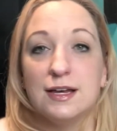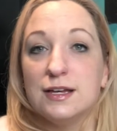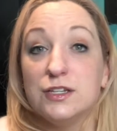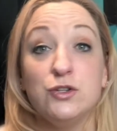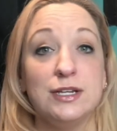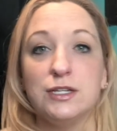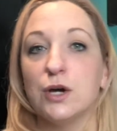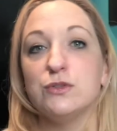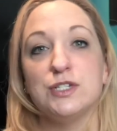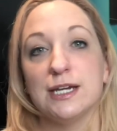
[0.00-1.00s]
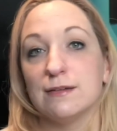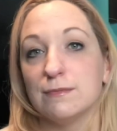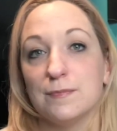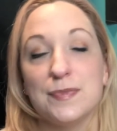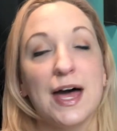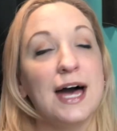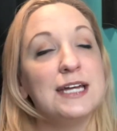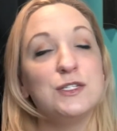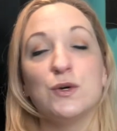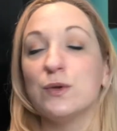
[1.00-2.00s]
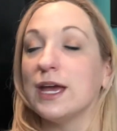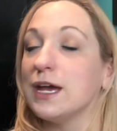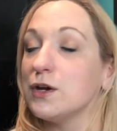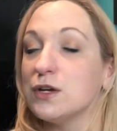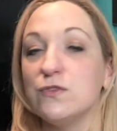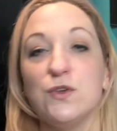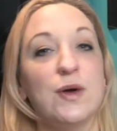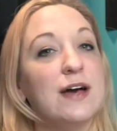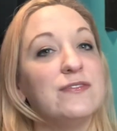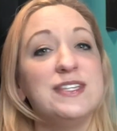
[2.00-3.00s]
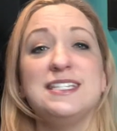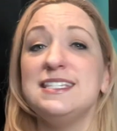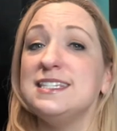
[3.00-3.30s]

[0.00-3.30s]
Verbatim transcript: You need coaching. I don't care if you have the